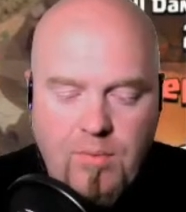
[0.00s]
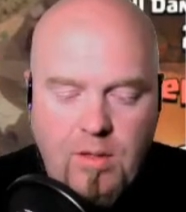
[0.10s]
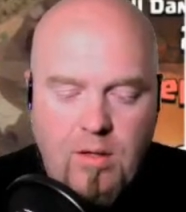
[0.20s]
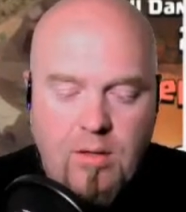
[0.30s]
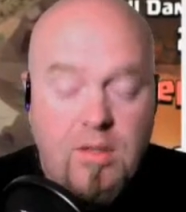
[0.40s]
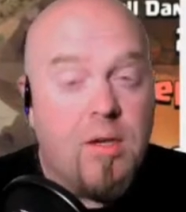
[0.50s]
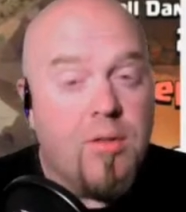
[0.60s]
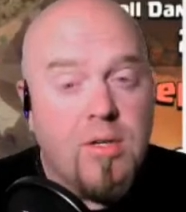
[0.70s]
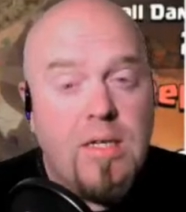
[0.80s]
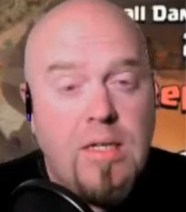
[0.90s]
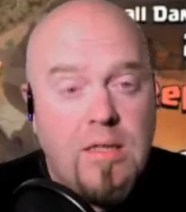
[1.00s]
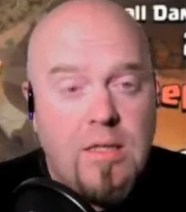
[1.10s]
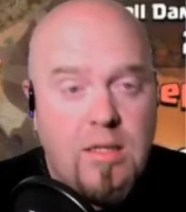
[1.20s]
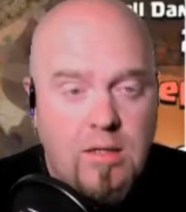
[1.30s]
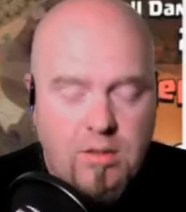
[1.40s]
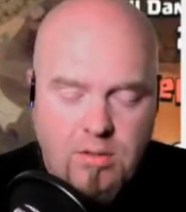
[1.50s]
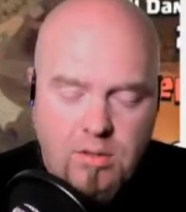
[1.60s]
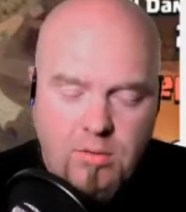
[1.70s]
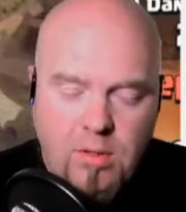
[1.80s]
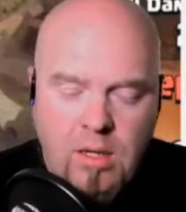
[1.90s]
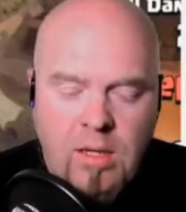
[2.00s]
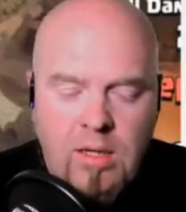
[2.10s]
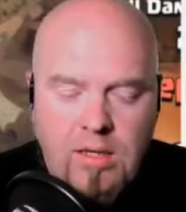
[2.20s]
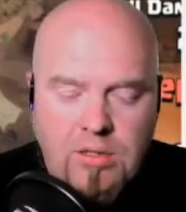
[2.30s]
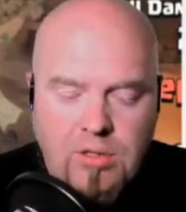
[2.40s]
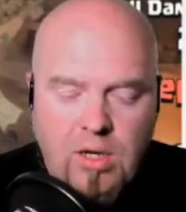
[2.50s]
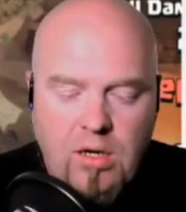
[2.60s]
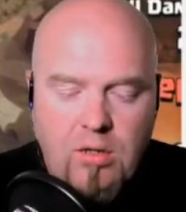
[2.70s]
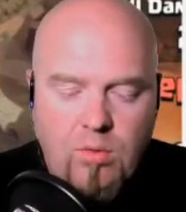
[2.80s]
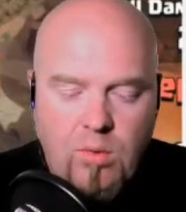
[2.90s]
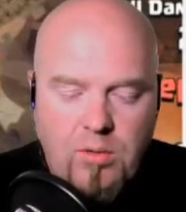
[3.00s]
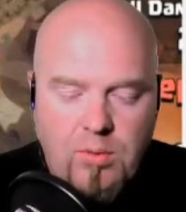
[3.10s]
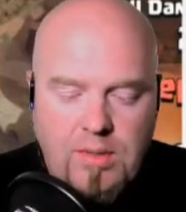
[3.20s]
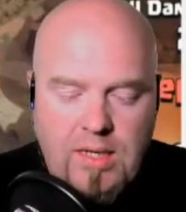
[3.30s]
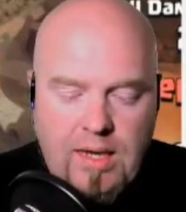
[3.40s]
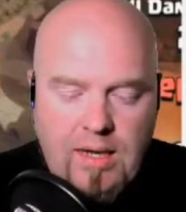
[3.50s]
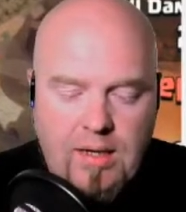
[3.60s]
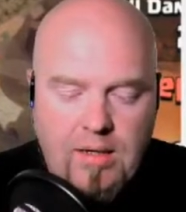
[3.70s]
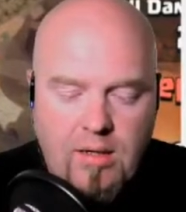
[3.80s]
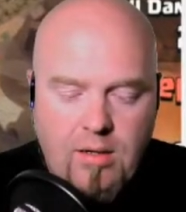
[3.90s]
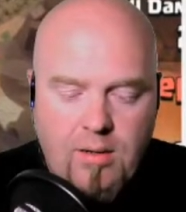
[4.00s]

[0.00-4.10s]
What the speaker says: The other key thing here too is you kind of want to attack